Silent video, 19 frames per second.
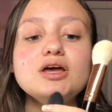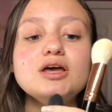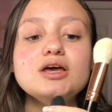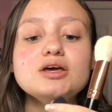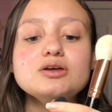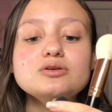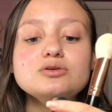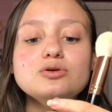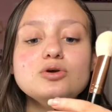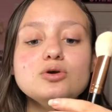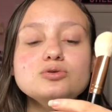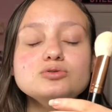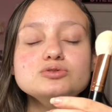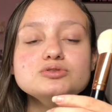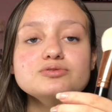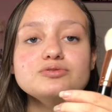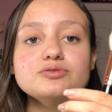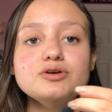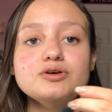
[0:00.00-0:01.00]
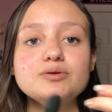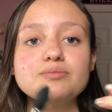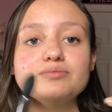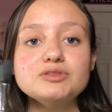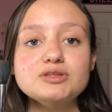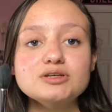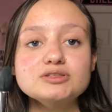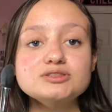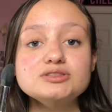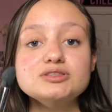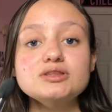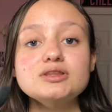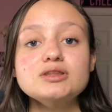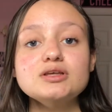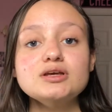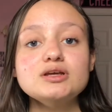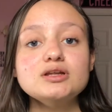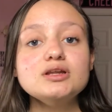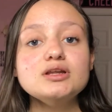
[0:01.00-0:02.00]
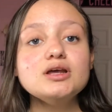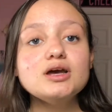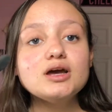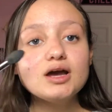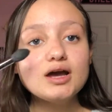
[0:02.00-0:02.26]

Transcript: it goes from thick to thin.